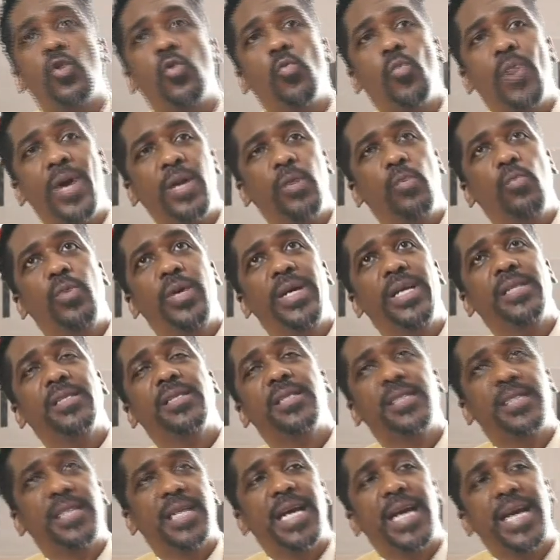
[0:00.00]
So when
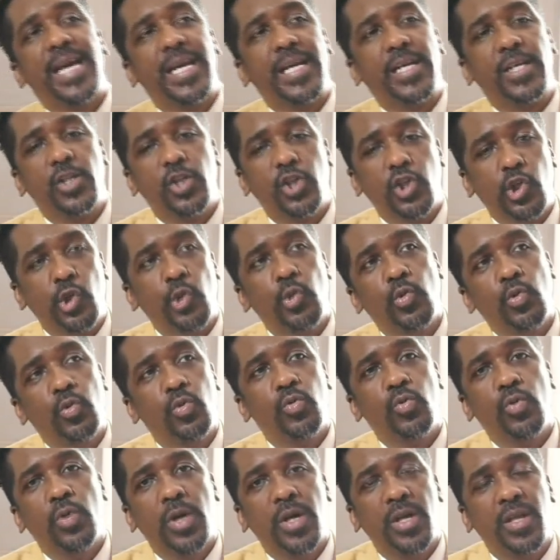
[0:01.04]
we say
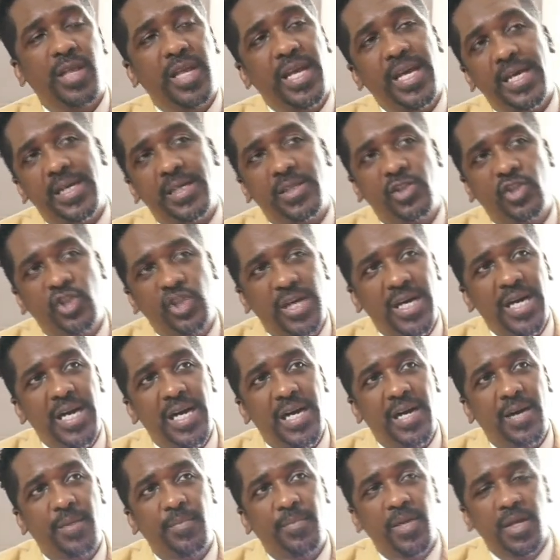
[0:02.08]
do their
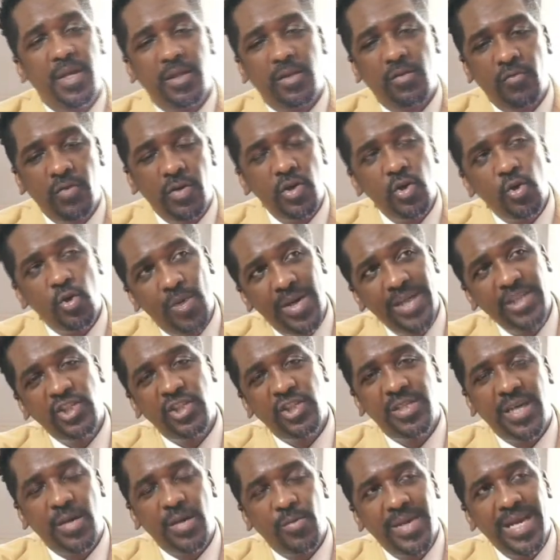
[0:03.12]
job, the real
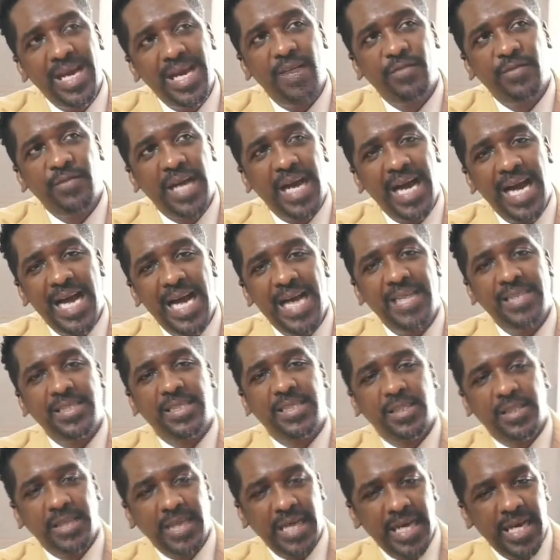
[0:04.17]
question that we have to
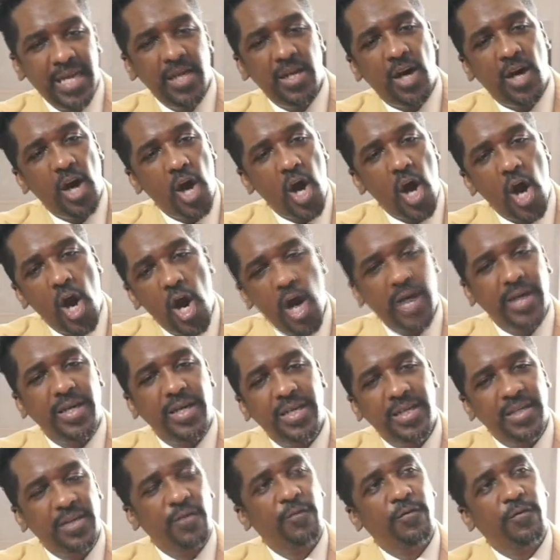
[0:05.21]
ask is in the
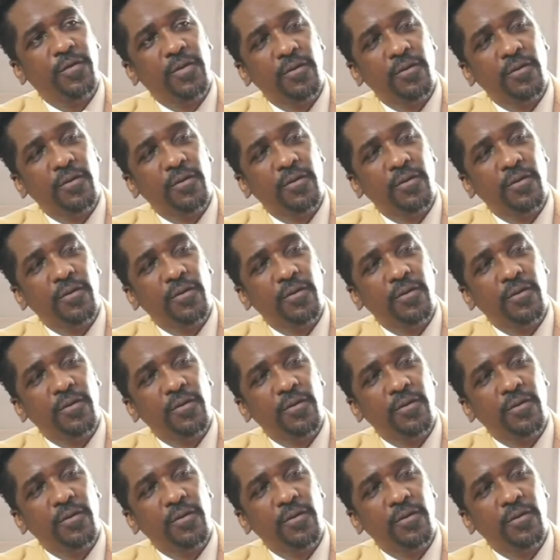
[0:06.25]
heart